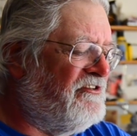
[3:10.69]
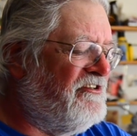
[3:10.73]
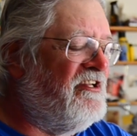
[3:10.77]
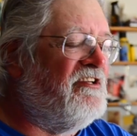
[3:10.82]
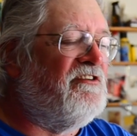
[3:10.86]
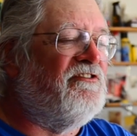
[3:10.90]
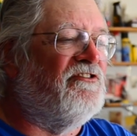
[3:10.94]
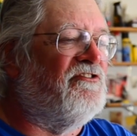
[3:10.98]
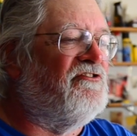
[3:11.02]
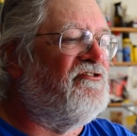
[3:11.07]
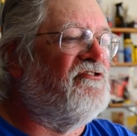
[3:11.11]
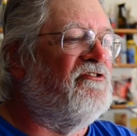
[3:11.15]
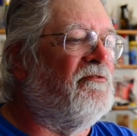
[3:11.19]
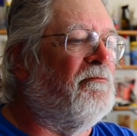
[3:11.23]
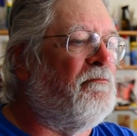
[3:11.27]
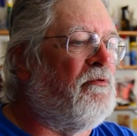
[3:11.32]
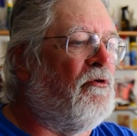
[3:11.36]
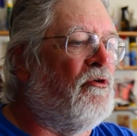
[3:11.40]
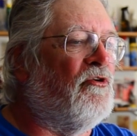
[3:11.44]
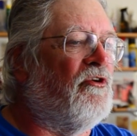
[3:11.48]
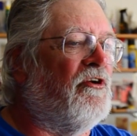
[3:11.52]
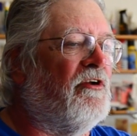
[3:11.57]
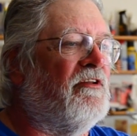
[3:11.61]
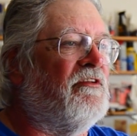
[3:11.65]
didn't
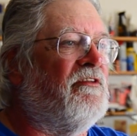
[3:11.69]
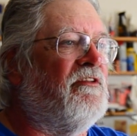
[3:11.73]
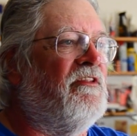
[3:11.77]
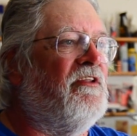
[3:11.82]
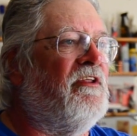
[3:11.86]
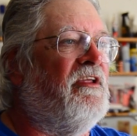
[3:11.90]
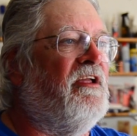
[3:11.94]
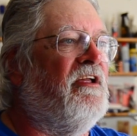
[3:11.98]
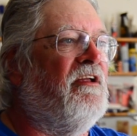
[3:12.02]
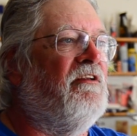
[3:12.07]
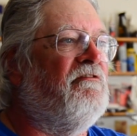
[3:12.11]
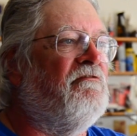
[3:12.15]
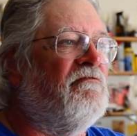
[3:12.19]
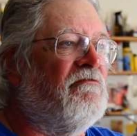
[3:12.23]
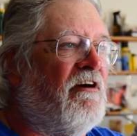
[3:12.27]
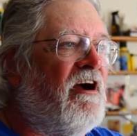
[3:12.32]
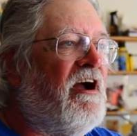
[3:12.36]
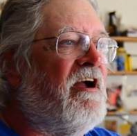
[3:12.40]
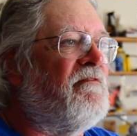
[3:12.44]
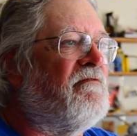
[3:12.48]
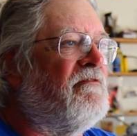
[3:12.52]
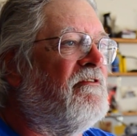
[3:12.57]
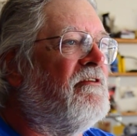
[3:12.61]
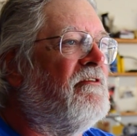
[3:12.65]
support the
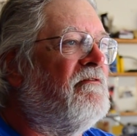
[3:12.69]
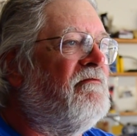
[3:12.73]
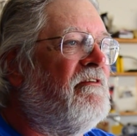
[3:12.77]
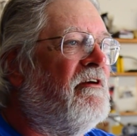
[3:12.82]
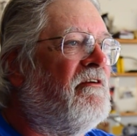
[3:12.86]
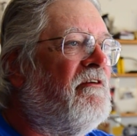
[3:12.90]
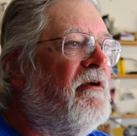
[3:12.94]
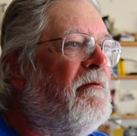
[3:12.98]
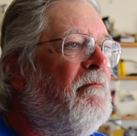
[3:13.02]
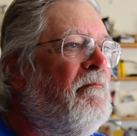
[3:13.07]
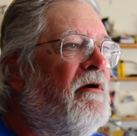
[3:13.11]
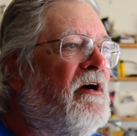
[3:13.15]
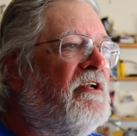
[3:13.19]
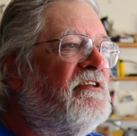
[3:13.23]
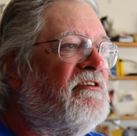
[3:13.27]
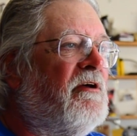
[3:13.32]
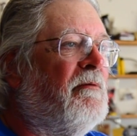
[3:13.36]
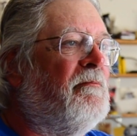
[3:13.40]
driver very much.